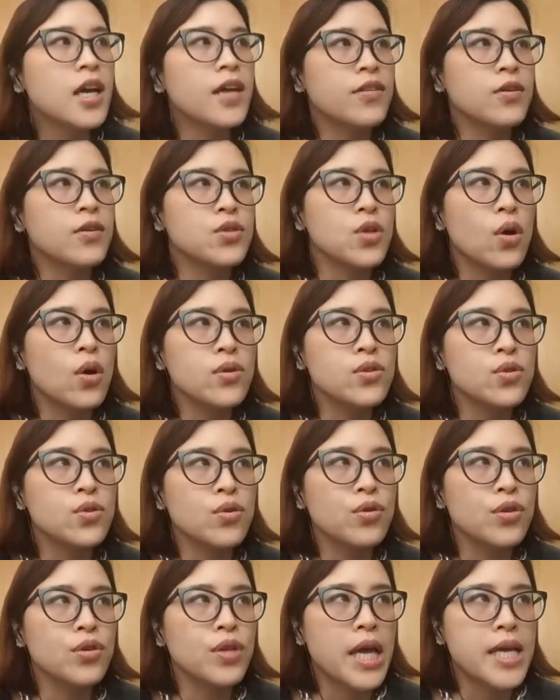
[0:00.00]
There's
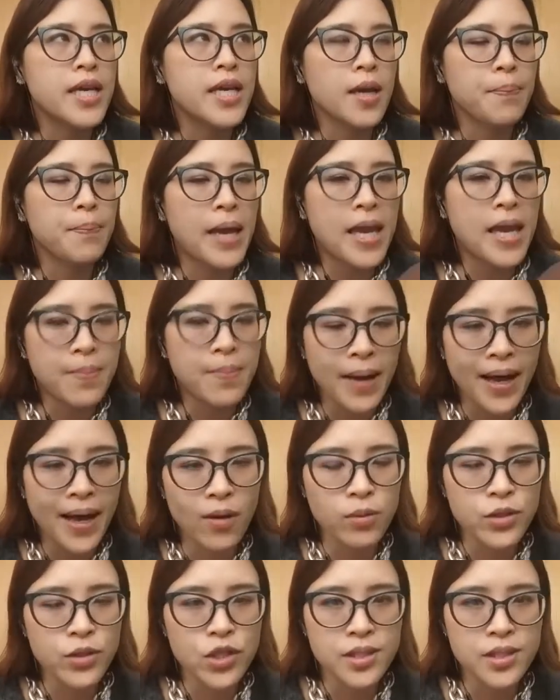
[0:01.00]
also PayPal,
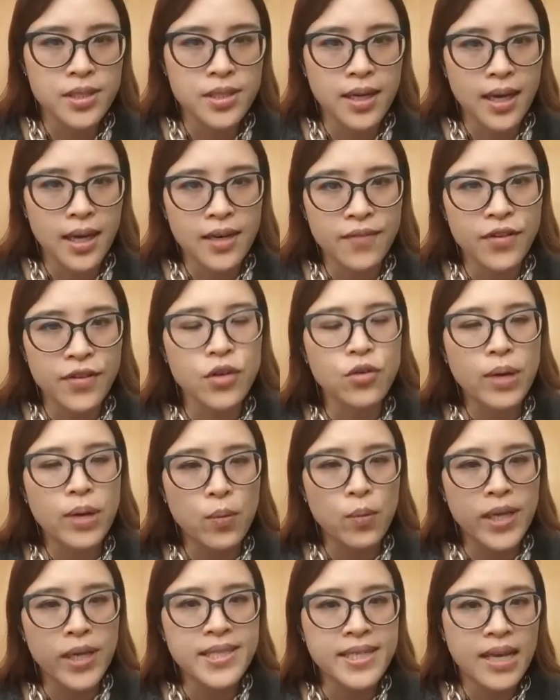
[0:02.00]
which is kind of a great
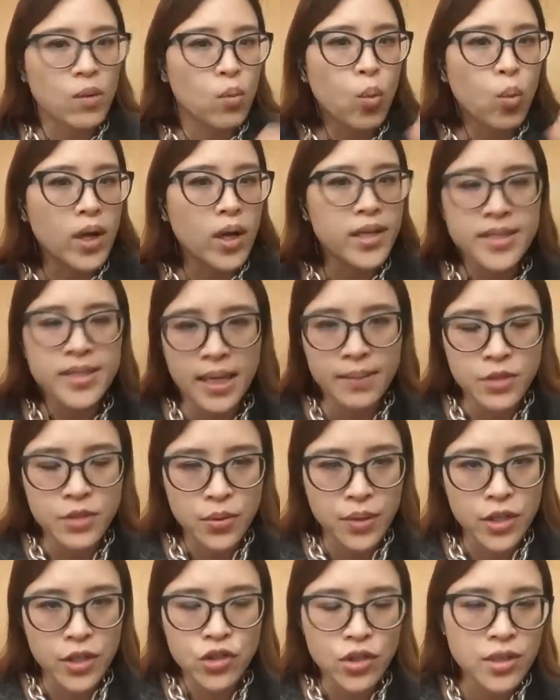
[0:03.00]
way to get one-time
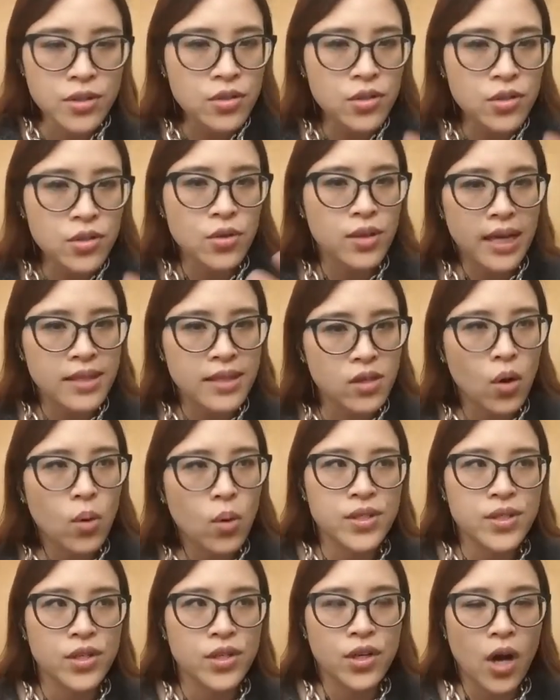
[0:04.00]
donations. So that's
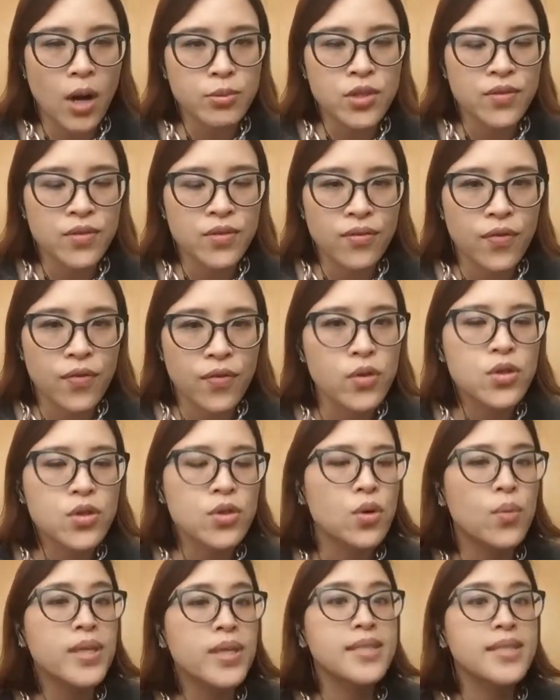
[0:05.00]
always a good option for folks who
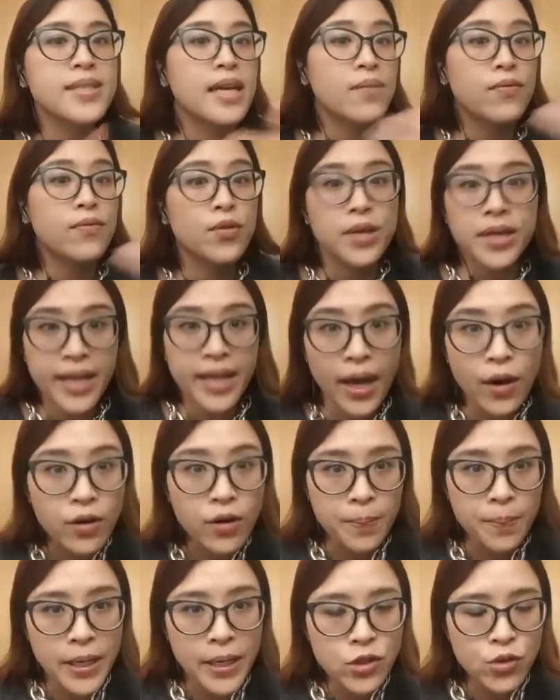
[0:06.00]
don't want to sign up for an account
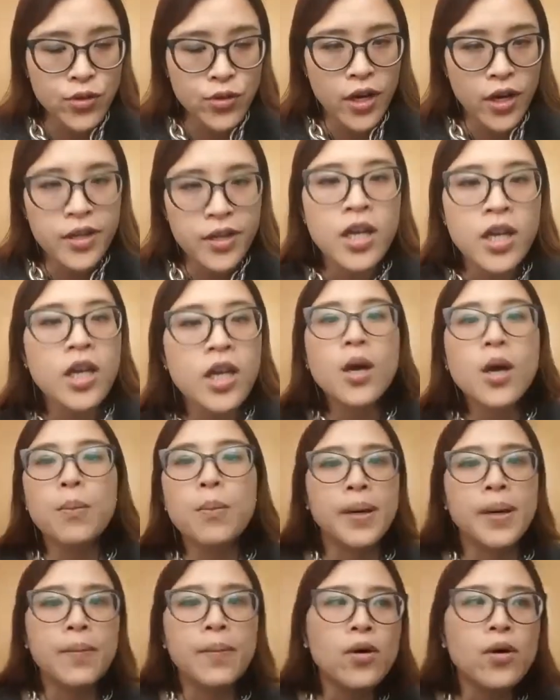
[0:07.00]
on Patreon.
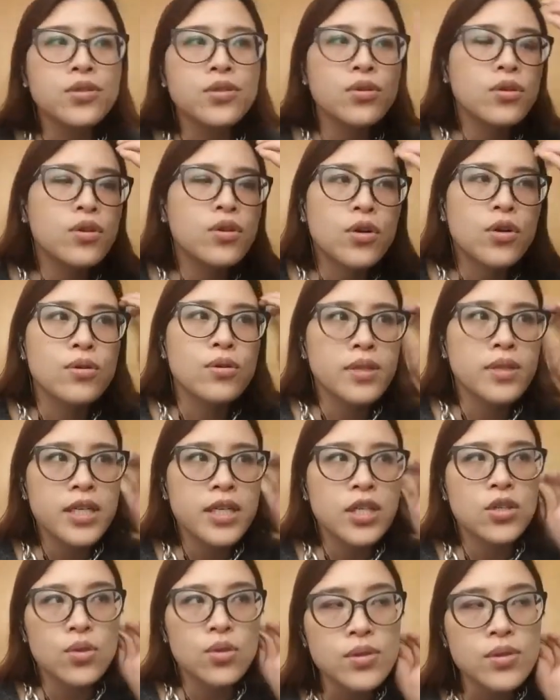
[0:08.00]
But I'm also currently
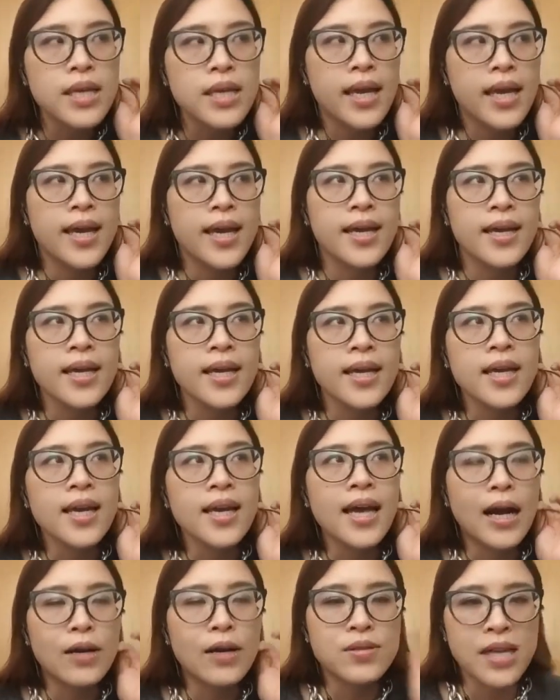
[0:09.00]
using,
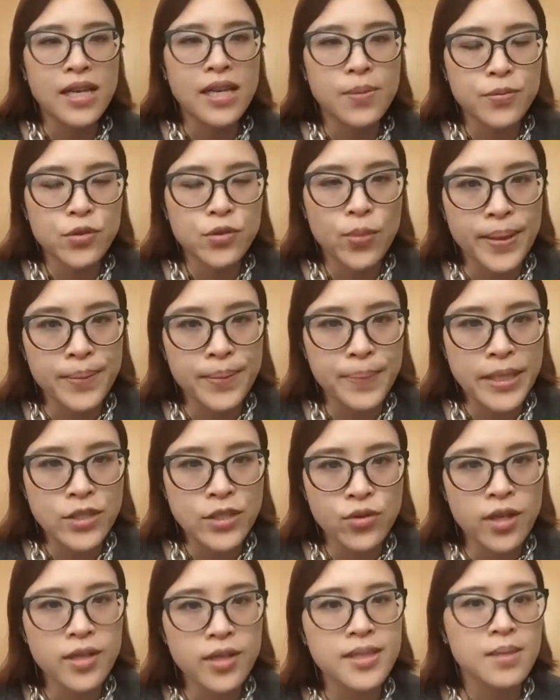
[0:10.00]
outside of
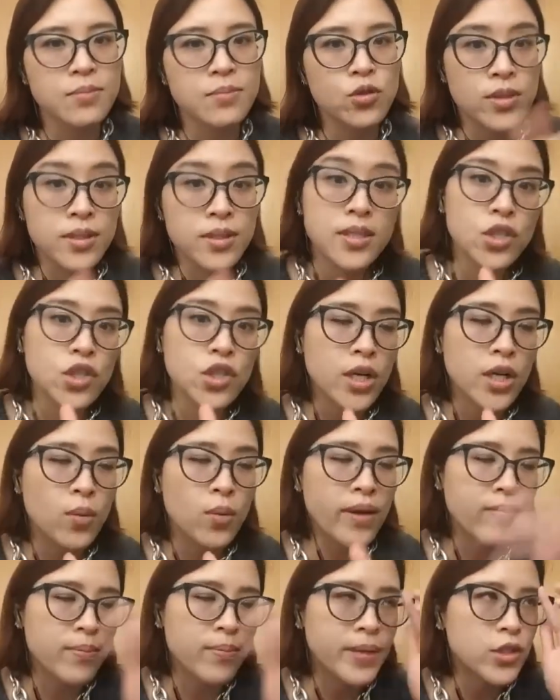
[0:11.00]
Patreon, because I'm transitioning
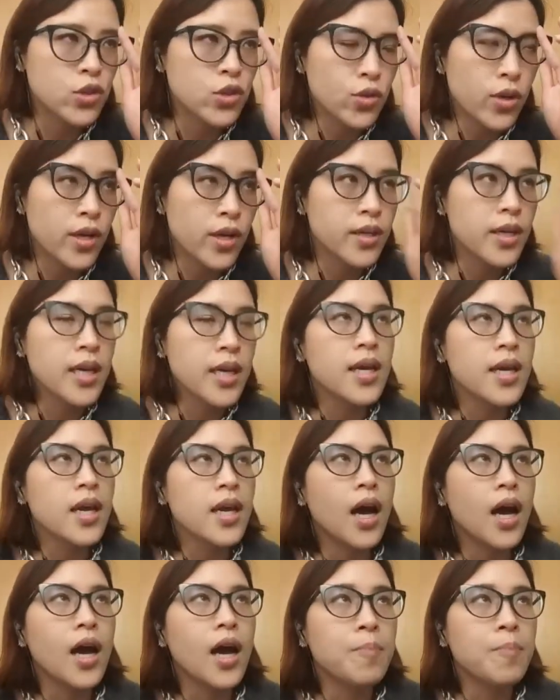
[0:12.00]
away from Patreon,
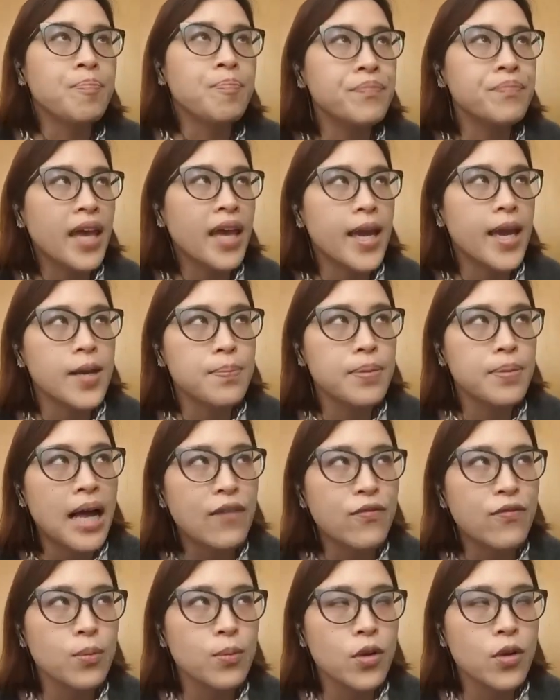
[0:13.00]
a
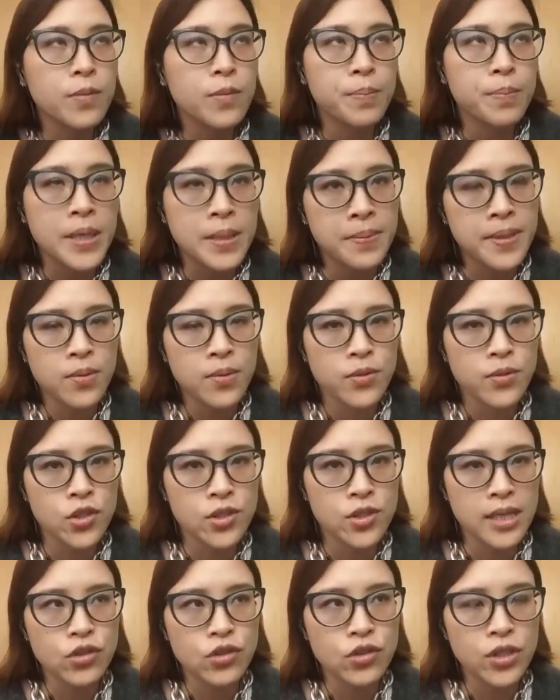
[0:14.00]
platform called BB, which
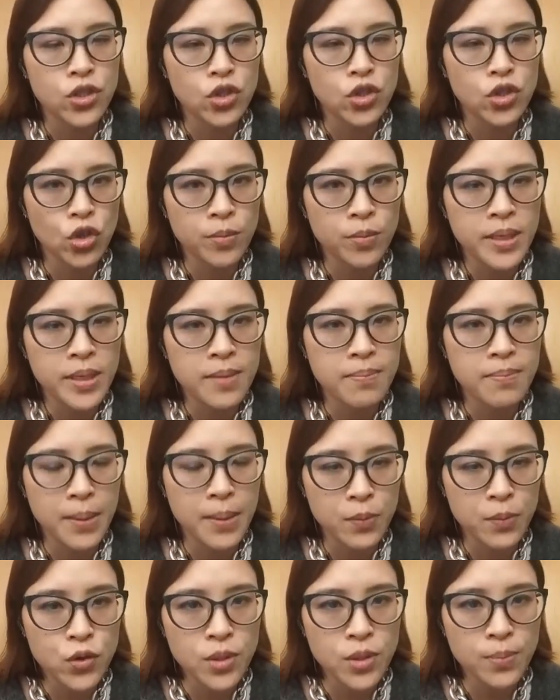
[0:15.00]
is actually a German
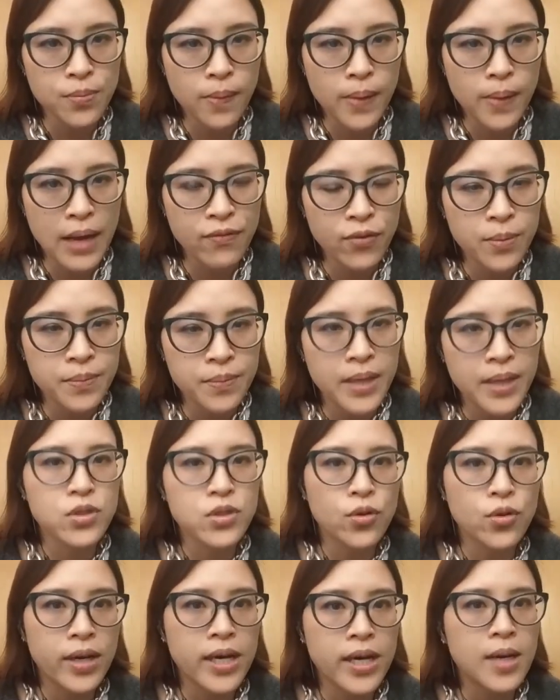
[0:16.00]
membership platform that was
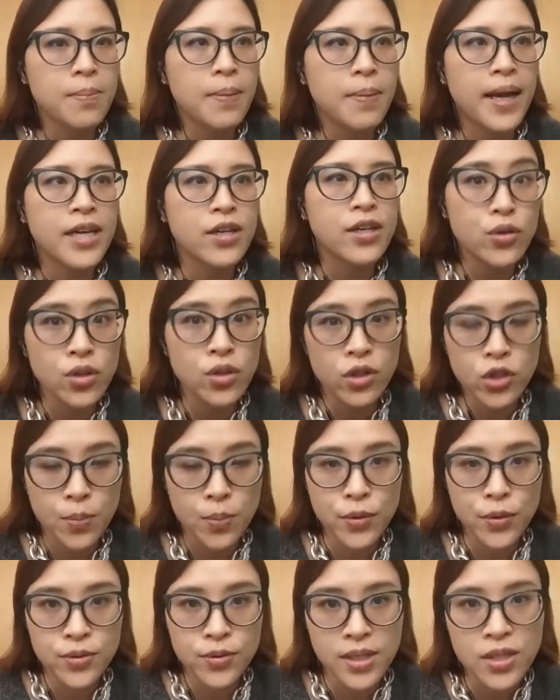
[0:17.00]
created by news
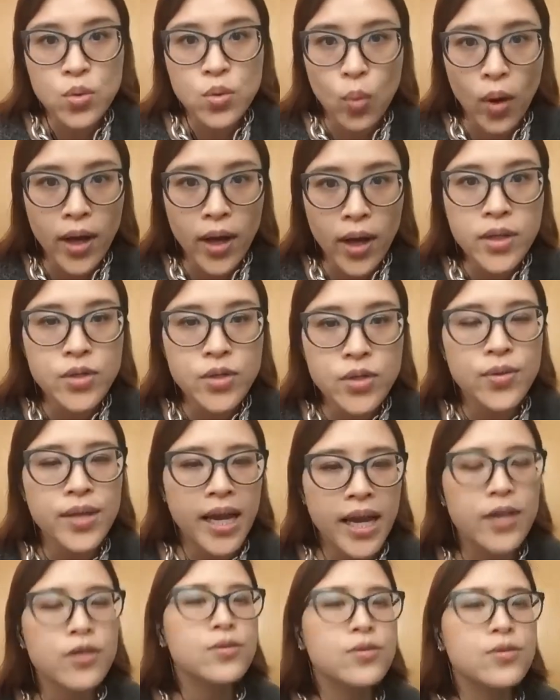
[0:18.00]
entrepreneurs as well. So they
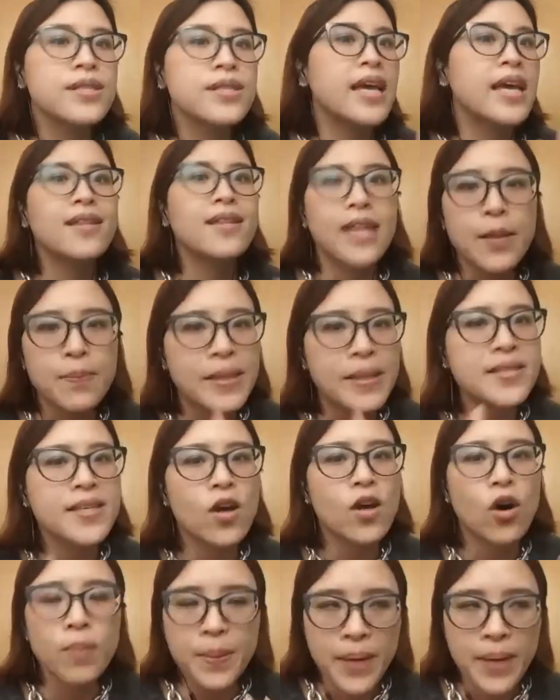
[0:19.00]
understand basically
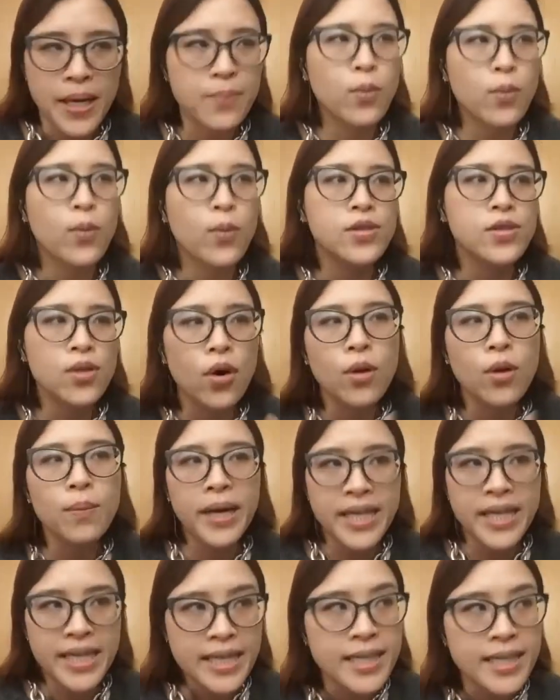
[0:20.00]
all my pain points, all my
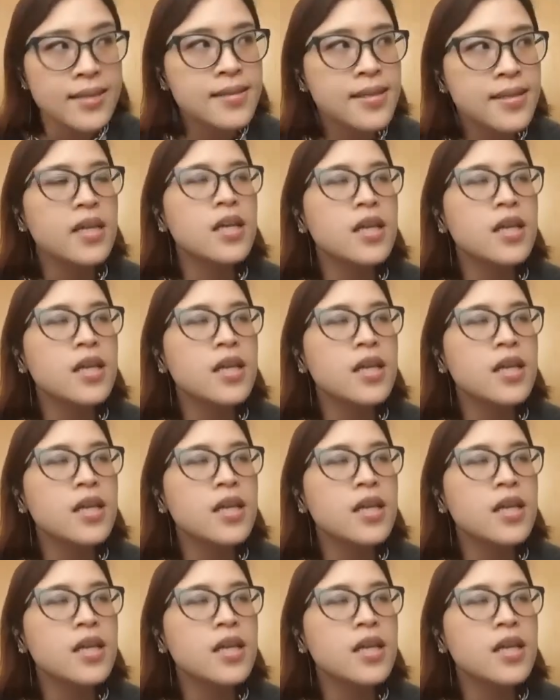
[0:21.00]
needs.